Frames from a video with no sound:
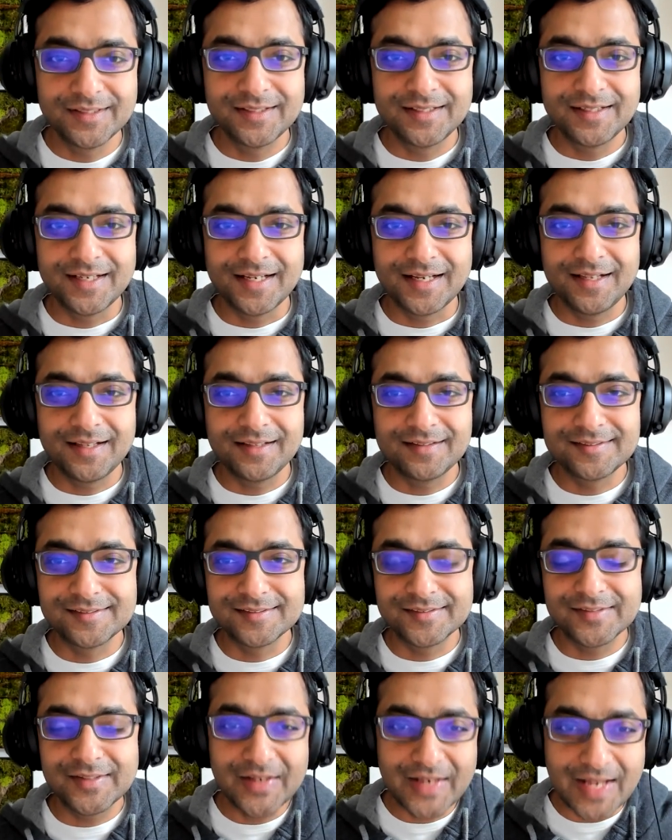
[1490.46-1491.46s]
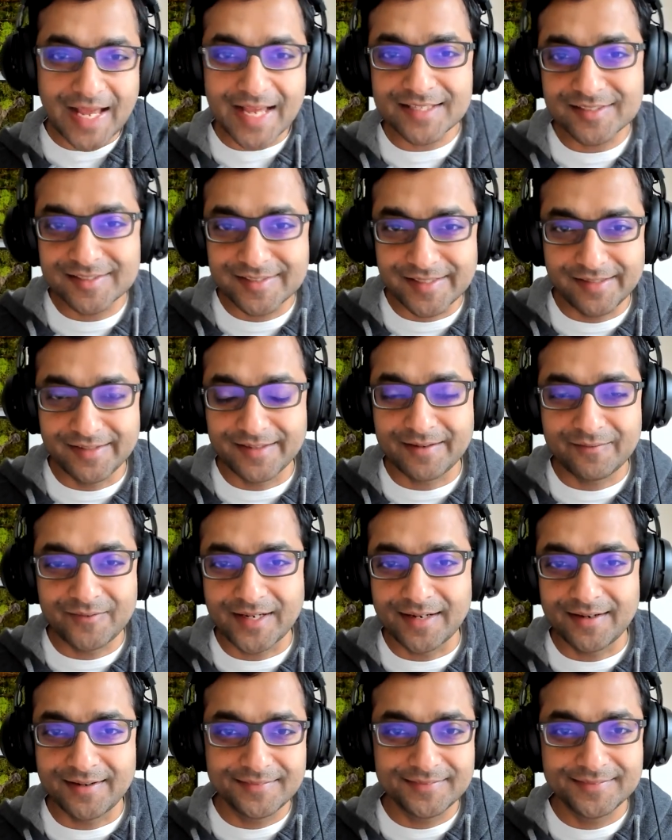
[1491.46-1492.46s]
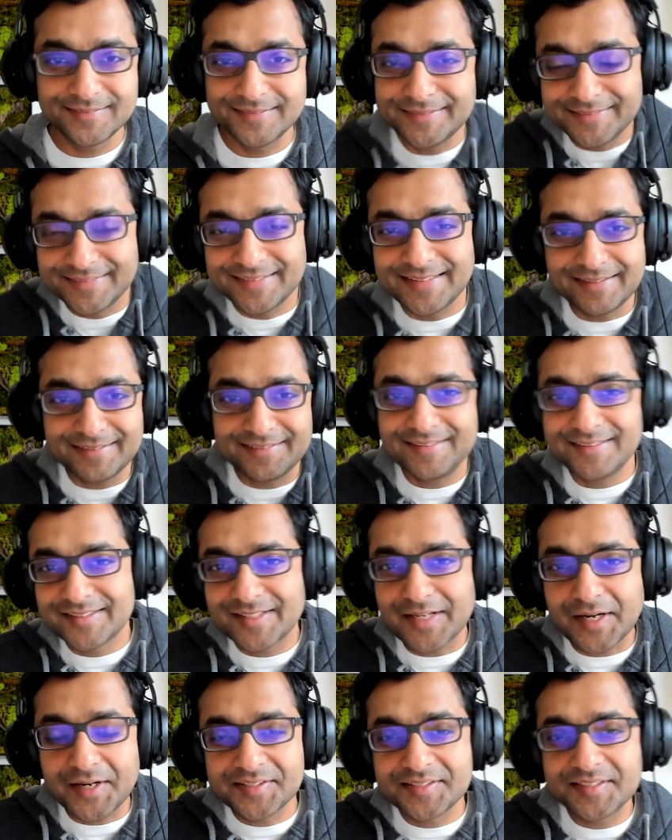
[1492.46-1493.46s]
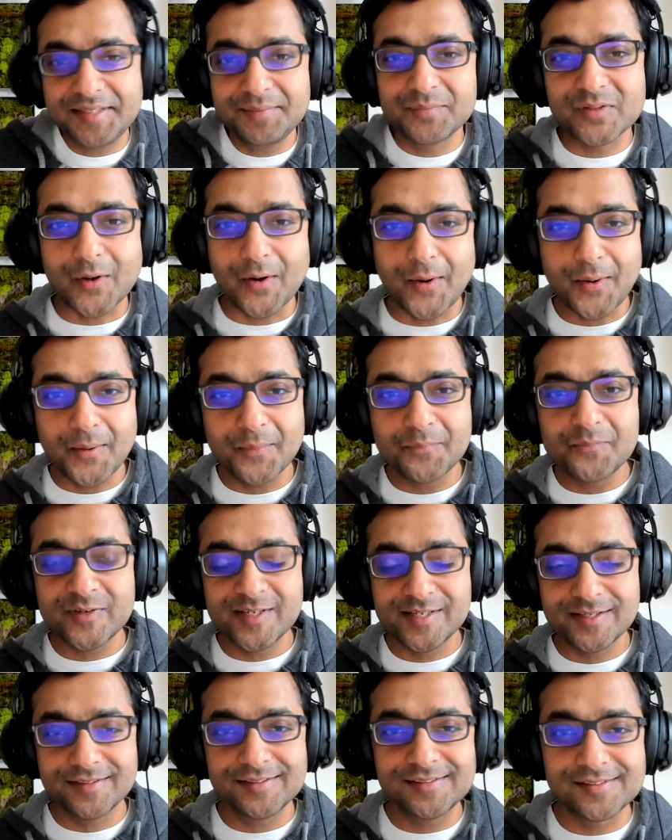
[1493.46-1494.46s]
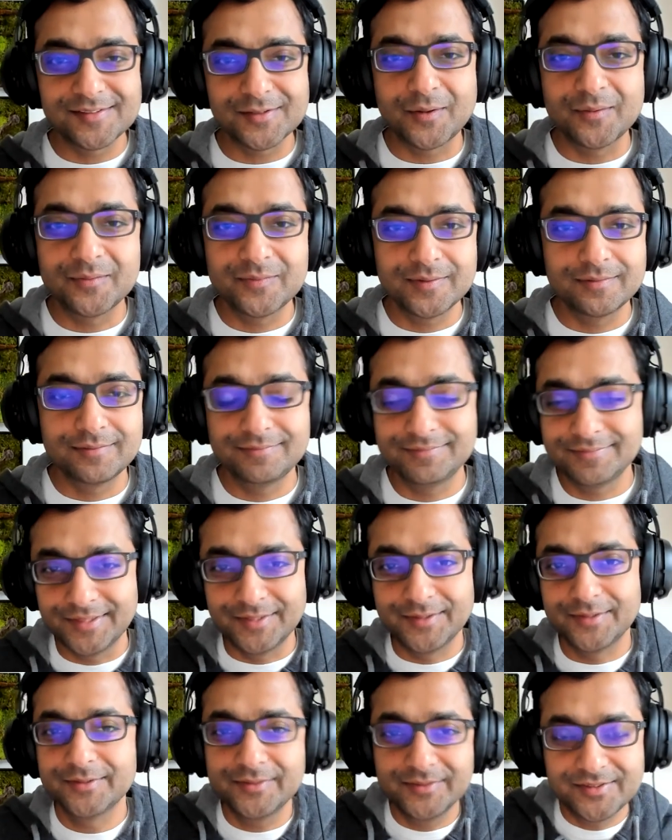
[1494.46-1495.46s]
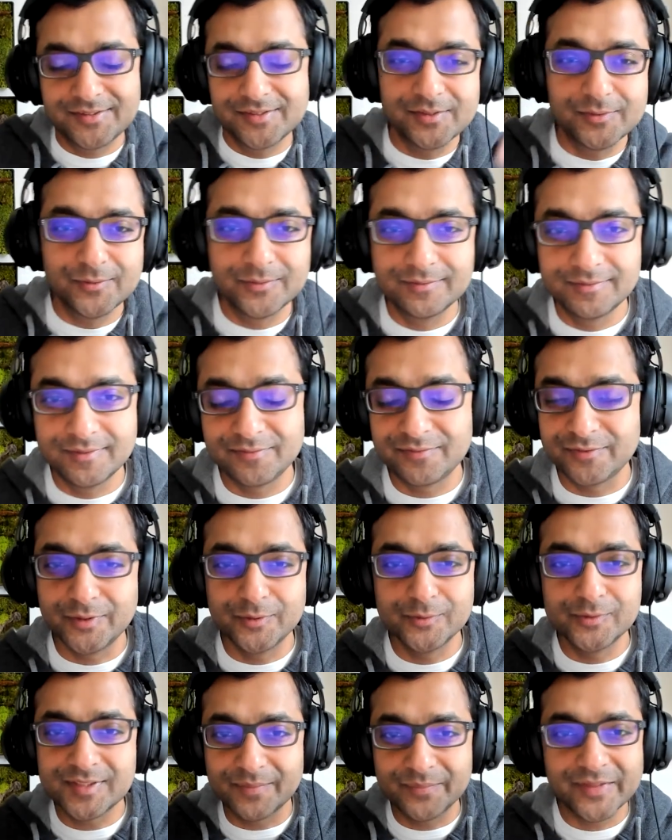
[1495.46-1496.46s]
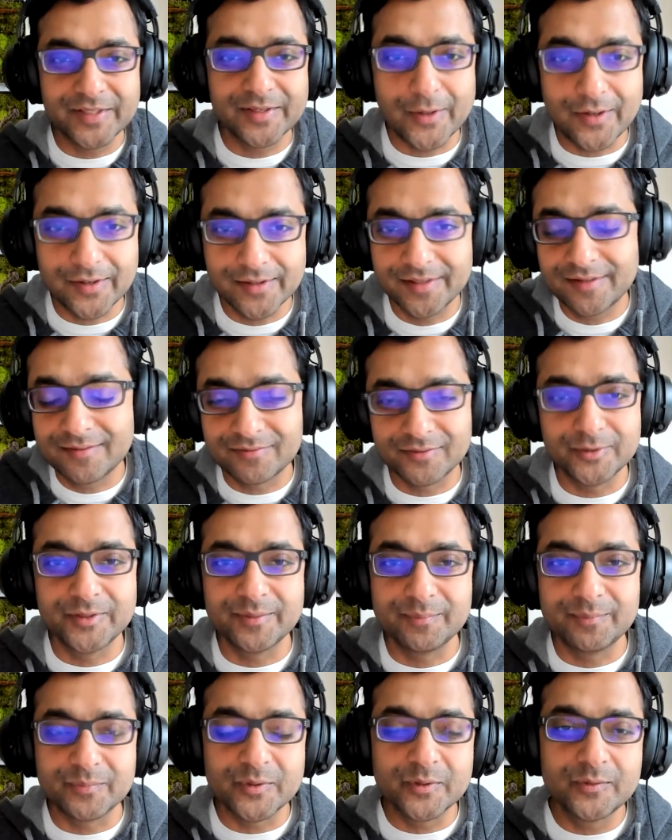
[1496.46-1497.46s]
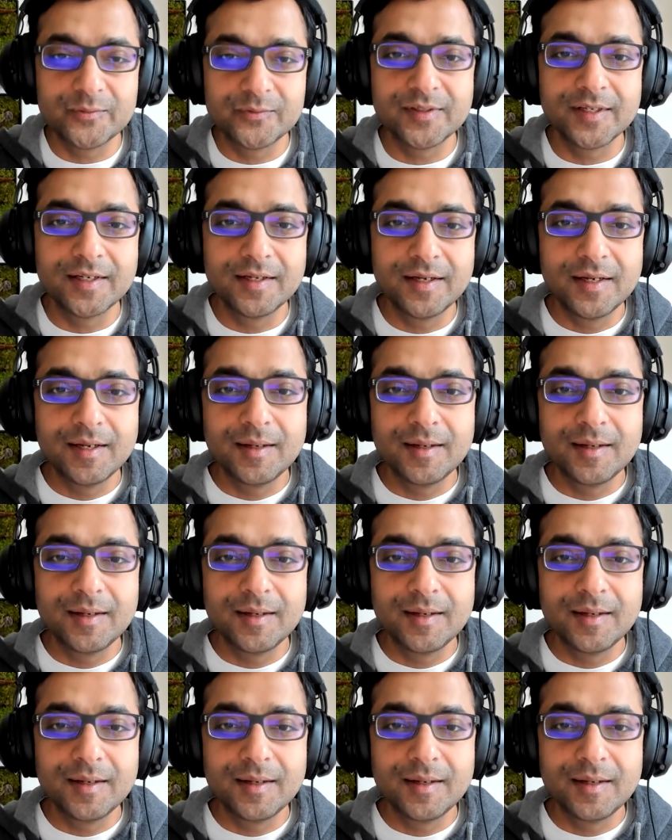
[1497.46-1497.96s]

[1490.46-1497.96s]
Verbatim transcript: as the last 10 I've had. And that this kind of seems obvious, of, you know, because you if you do something long enough, you'd improve.